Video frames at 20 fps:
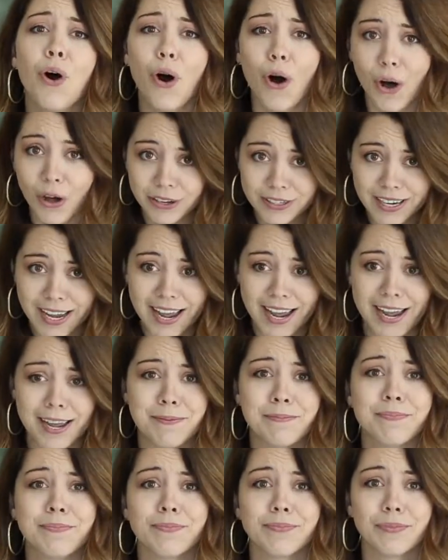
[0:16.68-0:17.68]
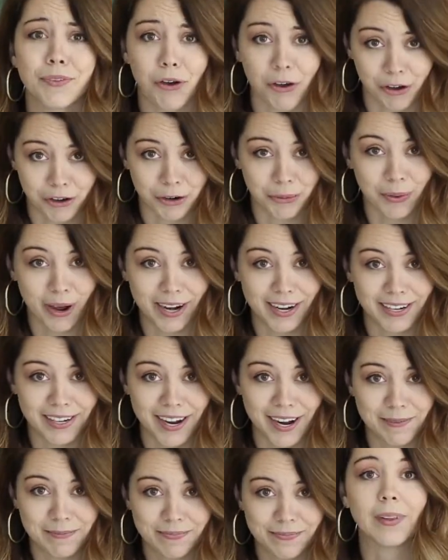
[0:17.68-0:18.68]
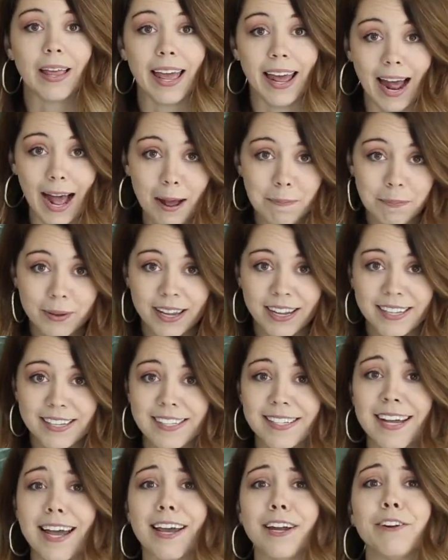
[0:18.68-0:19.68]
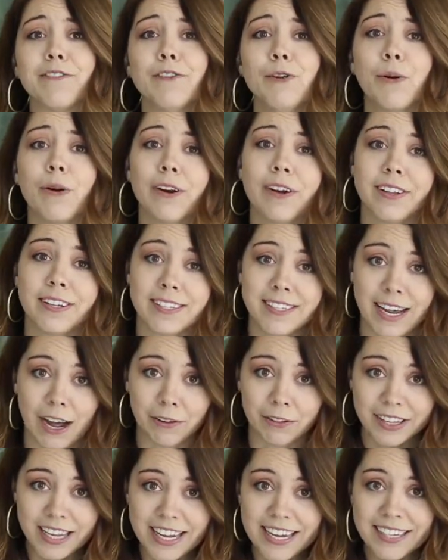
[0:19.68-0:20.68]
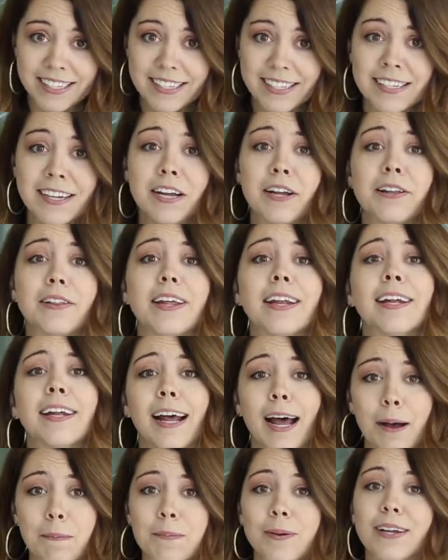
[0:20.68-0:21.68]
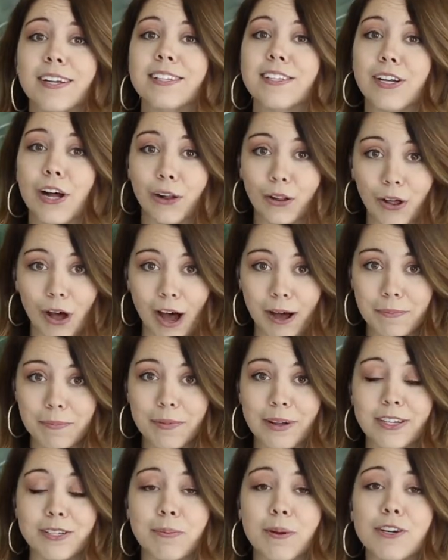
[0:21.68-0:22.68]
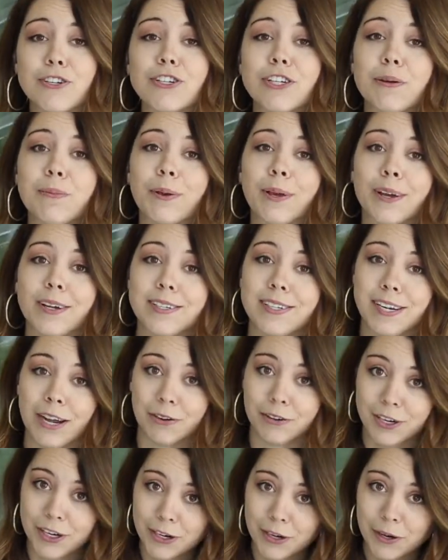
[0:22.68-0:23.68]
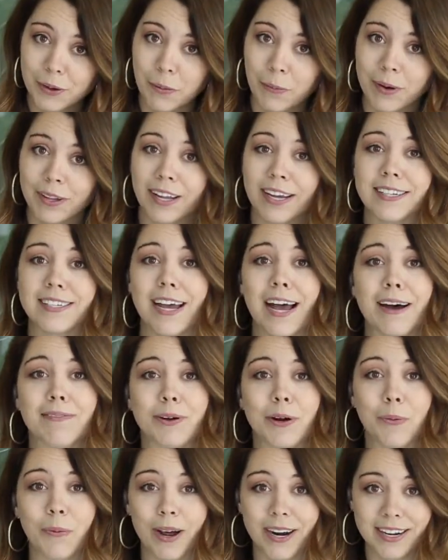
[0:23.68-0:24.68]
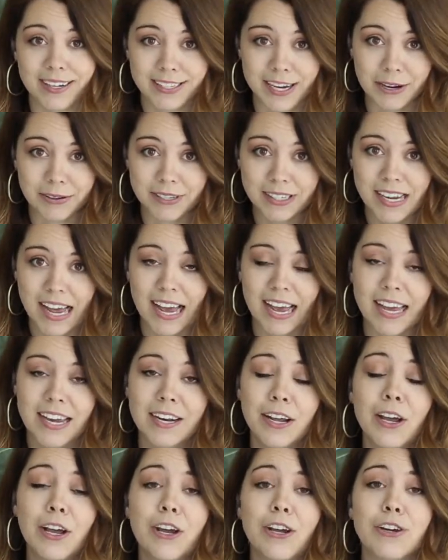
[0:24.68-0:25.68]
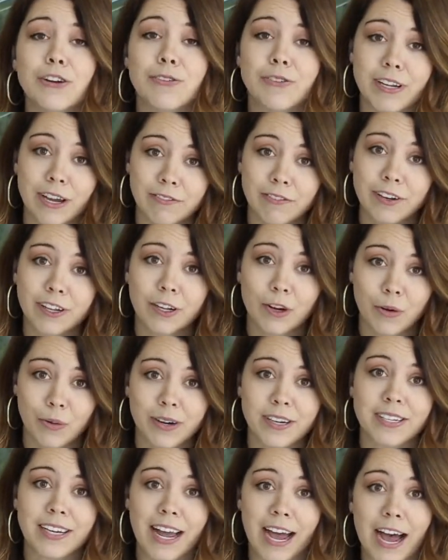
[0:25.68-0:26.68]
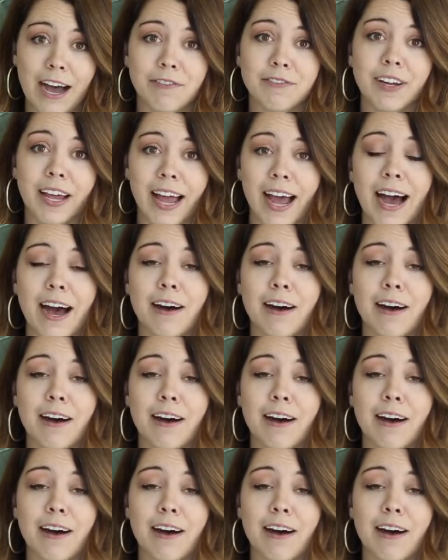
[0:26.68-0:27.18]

all day on your wedding day. It happens, and if you are in the Southeast, then it happens a lot, especially because down here, we like to have our weddings outside. You're definitely going to have